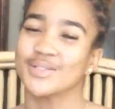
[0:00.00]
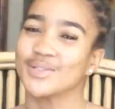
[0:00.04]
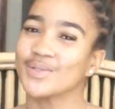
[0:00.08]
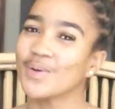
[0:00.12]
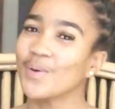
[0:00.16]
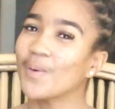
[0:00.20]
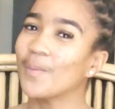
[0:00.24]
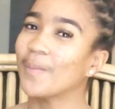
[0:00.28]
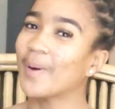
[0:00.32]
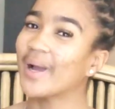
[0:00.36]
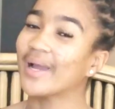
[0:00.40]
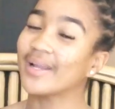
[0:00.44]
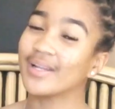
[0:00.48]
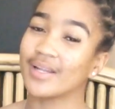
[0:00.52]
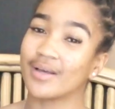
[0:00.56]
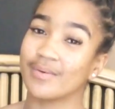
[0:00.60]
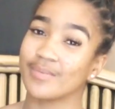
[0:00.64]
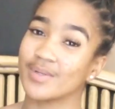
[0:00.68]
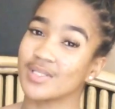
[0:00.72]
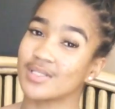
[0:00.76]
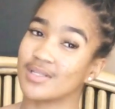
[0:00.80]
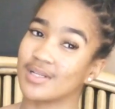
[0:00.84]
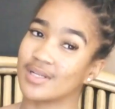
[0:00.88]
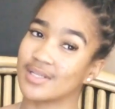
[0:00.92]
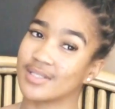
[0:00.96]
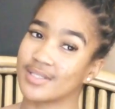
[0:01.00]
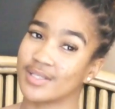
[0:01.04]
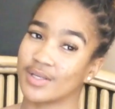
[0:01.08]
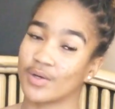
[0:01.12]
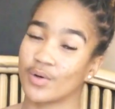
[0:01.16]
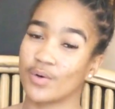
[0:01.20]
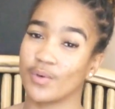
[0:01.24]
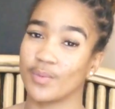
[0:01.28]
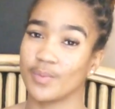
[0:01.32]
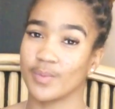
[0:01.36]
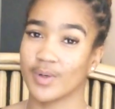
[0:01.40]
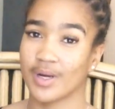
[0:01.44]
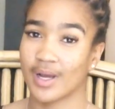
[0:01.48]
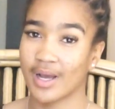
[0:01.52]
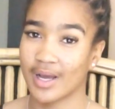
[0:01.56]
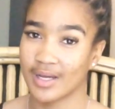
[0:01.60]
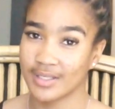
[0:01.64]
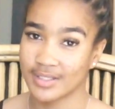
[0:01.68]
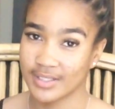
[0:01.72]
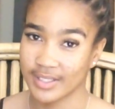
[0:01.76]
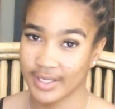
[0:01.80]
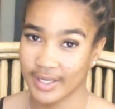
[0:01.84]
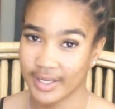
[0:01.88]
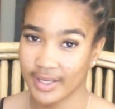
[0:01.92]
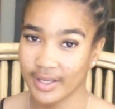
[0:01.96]
So my name is Lesego
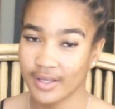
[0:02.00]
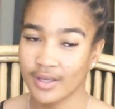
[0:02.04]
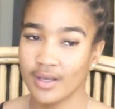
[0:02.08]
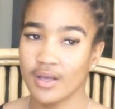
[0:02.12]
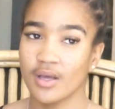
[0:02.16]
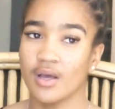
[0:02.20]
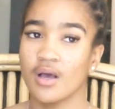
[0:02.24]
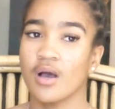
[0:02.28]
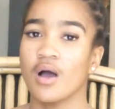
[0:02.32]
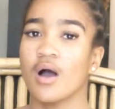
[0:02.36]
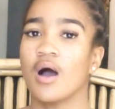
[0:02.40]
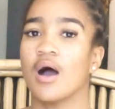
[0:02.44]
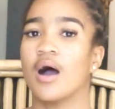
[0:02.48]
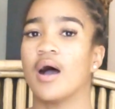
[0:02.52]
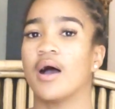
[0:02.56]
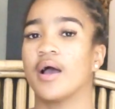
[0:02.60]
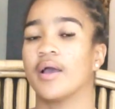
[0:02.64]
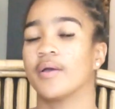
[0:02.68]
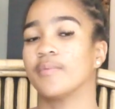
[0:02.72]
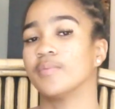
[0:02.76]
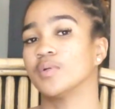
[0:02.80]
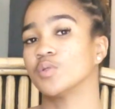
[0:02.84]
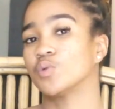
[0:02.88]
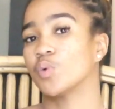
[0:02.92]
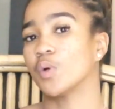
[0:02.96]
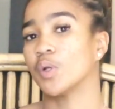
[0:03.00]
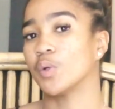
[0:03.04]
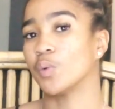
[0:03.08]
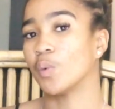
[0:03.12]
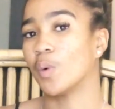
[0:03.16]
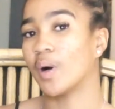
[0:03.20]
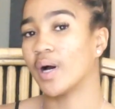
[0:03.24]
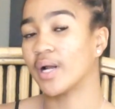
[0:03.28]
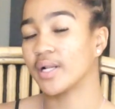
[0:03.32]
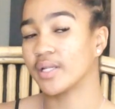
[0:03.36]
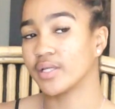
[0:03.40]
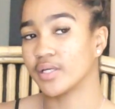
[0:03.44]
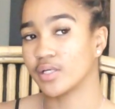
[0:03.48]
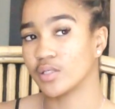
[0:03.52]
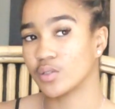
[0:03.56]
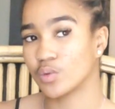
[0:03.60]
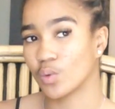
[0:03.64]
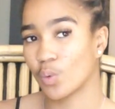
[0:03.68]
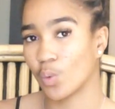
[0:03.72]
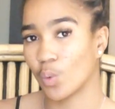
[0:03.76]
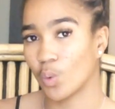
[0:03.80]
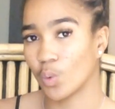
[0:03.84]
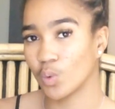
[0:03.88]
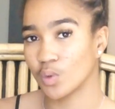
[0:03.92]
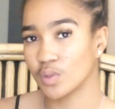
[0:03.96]
Mokdadi. I'm 21 years
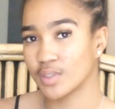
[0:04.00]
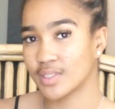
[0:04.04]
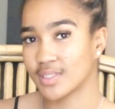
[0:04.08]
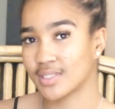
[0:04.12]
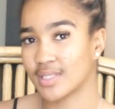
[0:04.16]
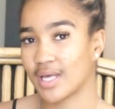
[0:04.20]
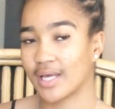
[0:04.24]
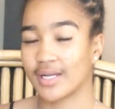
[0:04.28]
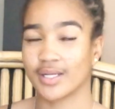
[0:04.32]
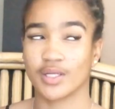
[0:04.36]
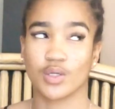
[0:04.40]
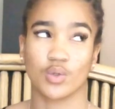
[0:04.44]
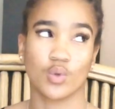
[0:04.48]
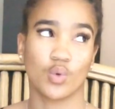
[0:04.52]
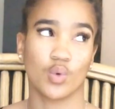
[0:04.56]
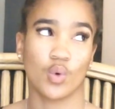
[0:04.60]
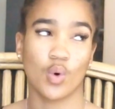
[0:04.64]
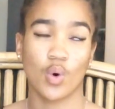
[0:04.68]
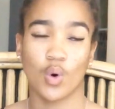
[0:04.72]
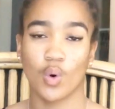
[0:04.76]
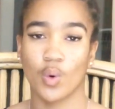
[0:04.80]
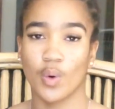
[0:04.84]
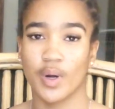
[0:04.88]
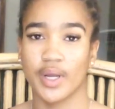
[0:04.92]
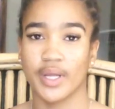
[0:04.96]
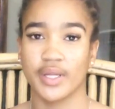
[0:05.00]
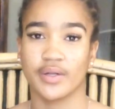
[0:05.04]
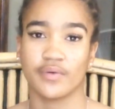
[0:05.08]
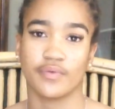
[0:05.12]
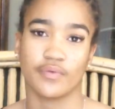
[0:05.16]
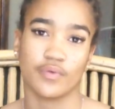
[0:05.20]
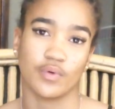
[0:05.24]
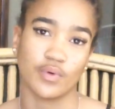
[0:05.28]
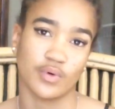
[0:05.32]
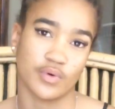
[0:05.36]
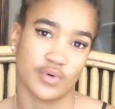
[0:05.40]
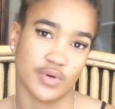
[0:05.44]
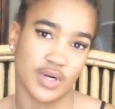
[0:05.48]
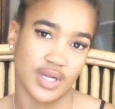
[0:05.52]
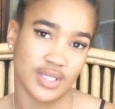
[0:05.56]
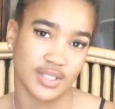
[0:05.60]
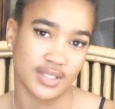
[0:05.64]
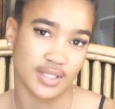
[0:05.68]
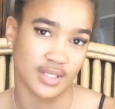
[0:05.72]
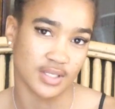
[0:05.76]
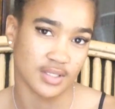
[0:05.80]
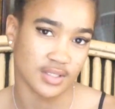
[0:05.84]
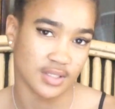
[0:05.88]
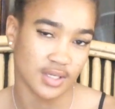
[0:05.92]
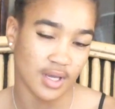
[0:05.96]
old, studying law at Florida
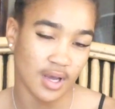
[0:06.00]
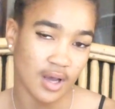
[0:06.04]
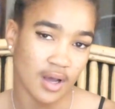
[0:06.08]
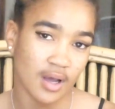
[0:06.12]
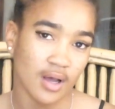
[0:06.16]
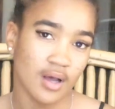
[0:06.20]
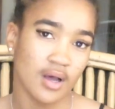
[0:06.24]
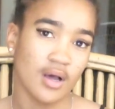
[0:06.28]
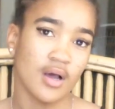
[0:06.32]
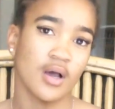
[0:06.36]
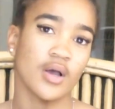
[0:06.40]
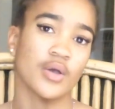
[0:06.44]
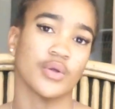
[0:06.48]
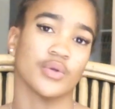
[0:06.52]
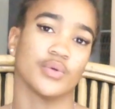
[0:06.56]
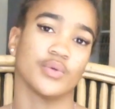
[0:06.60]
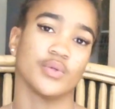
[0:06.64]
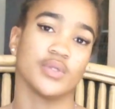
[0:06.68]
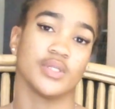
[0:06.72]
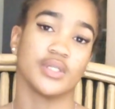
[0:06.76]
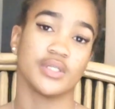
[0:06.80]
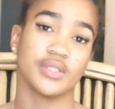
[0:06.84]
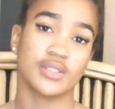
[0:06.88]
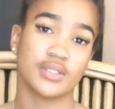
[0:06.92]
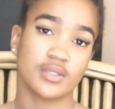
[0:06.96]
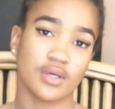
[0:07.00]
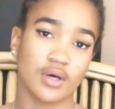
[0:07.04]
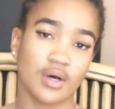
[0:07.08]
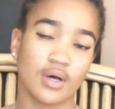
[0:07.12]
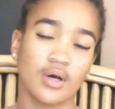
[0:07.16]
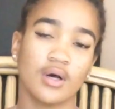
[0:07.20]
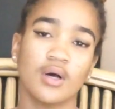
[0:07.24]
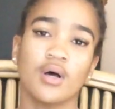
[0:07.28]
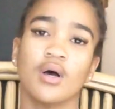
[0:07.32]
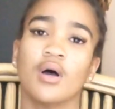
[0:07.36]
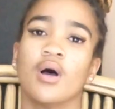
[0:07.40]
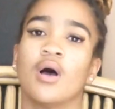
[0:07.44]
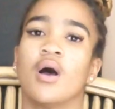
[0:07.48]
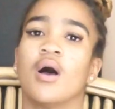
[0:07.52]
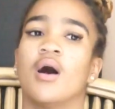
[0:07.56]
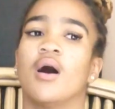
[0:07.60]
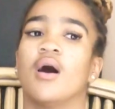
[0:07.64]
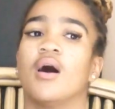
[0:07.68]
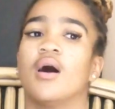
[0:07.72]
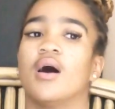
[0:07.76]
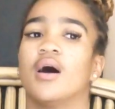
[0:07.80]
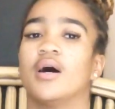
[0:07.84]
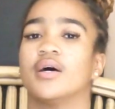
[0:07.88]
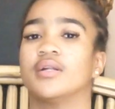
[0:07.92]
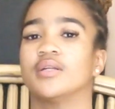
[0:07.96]
Center, UNISA.
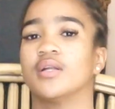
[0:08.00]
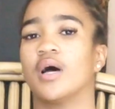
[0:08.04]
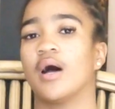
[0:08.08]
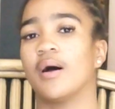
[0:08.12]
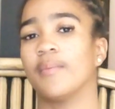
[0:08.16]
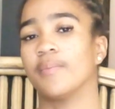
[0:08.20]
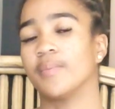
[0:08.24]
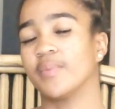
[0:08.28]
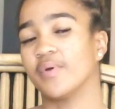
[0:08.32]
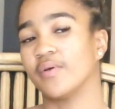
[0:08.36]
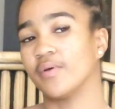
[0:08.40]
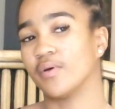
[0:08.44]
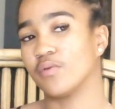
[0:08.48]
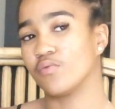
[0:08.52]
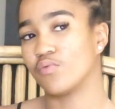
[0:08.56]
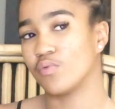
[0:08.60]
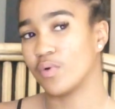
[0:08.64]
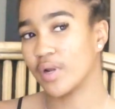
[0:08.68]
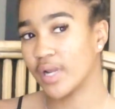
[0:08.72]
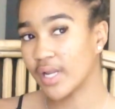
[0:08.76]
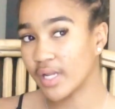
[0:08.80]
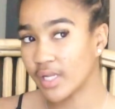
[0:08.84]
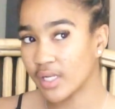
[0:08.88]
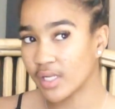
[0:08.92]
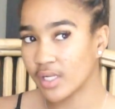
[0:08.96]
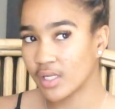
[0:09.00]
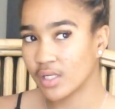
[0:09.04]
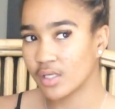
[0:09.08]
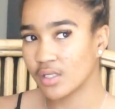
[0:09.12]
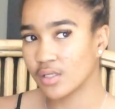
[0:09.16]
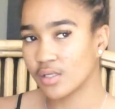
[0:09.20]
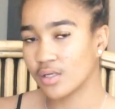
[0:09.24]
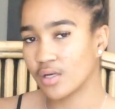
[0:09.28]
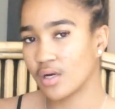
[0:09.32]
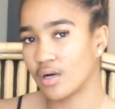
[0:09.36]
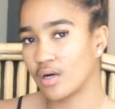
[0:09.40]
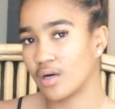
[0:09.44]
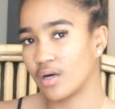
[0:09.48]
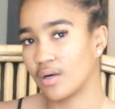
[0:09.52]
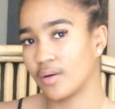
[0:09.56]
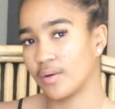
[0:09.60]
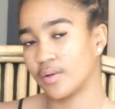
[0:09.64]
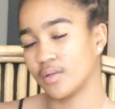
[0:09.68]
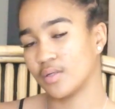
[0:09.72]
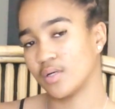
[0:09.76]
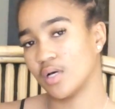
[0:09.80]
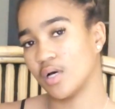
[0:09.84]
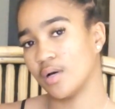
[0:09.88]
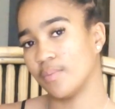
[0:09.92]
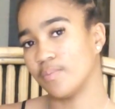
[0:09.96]
And I'm a reigning
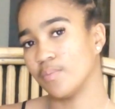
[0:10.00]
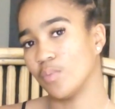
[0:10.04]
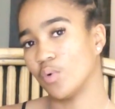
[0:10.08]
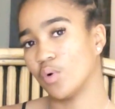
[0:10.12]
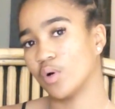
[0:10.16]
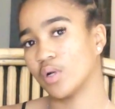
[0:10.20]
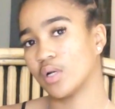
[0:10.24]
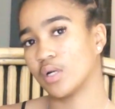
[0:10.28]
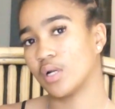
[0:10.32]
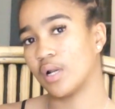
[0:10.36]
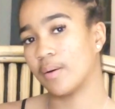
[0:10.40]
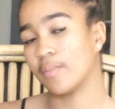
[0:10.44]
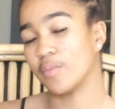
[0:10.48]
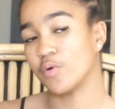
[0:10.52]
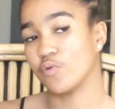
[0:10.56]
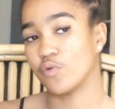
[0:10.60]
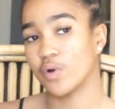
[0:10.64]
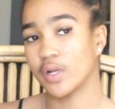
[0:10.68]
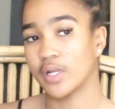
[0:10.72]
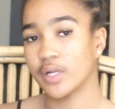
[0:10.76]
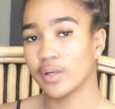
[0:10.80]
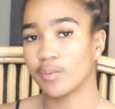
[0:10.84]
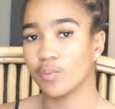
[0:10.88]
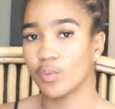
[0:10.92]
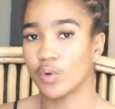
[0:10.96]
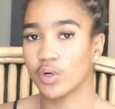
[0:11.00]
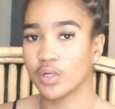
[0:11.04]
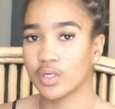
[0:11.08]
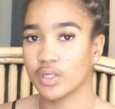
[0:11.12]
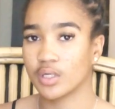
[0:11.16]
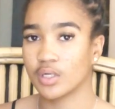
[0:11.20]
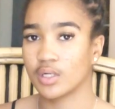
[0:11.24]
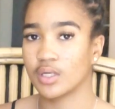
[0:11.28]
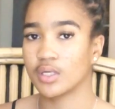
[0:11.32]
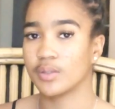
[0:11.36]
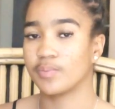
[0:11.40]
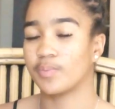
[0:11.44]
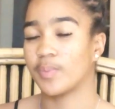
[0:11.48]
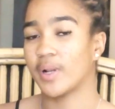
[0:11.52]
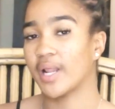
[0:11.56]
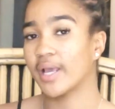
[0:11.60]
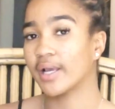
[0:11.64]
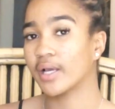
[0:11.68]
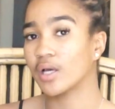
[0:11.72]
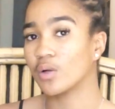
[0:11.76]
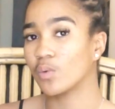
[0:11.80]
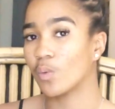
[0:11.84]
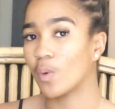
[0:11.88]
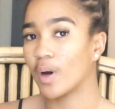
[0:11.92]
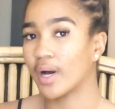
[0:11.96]
model. I'm a reigning model at
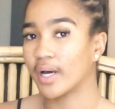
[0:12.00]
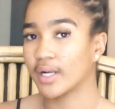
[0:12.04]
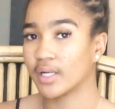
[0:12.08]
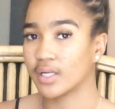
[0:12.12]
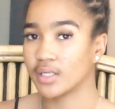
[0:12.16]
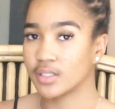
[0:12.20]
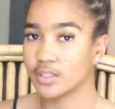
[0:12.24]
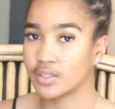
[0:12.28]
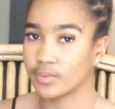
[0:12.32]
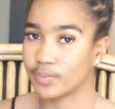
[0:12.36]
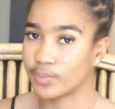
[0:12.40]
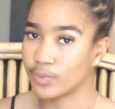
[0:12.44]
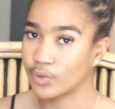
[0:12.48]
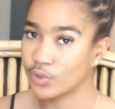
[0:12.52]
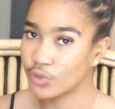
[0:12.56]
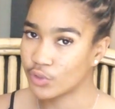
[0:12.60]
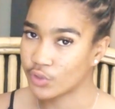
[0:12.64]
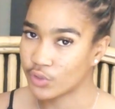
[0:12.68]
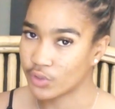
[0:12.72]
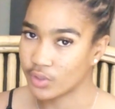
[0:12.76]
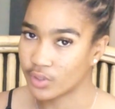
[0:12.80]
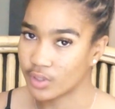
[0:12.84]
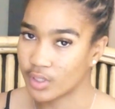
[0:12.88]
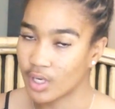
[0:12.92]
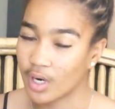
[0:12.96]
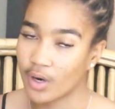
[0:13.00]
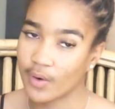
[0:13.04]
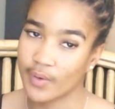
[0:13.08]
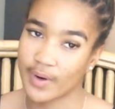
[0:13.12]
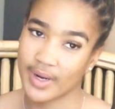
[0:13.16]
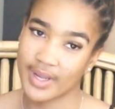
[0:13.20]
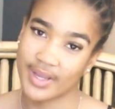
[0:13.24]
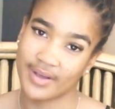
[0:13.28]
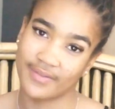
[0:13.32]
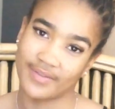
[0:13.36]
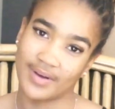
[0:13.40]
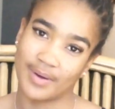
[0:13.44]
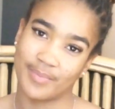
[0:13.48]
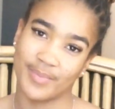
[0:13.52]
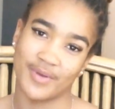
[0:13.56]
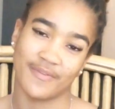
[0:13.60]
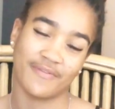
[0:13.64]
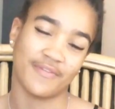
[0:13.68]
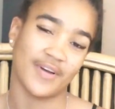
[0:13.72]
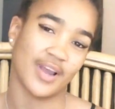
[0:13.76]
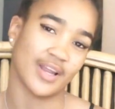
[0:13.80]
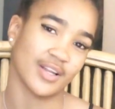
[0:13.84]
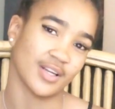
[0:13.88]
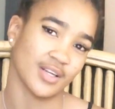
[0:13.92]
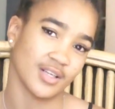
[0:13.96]
Black and White exhibition. However, I'm a
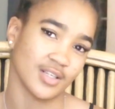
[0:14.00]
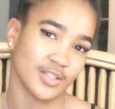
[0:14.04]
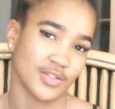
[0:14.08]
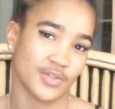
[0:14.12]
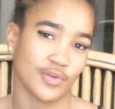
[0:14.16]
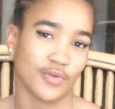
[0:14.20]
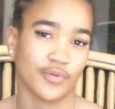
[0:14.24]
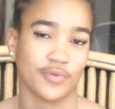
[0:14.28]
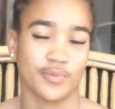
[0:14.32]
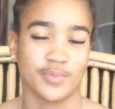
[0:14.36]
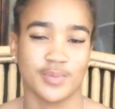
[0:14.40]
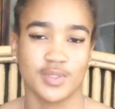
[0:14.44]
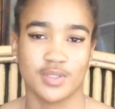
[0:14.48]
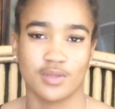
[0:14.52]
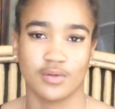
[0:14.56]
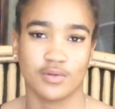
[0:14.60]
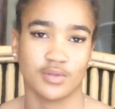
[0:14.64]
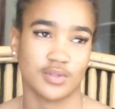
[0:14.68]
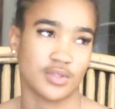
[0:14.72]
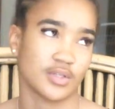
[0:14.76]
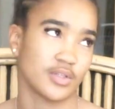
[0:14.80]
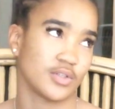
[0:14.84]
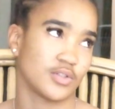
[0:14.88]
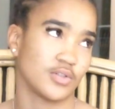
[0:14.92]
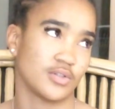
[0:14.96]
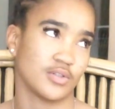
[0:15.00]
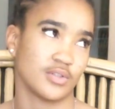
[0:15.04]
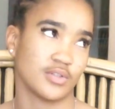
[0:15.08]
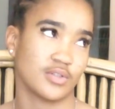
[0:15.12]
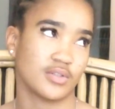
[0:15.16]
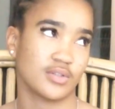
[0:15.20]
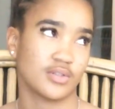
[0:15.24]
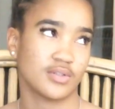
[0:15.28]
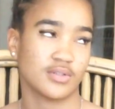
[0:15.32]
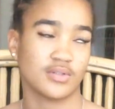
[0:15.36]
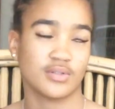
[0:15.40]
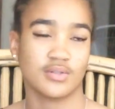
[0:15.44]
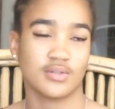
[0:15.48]
finalist of Miss Assiduous.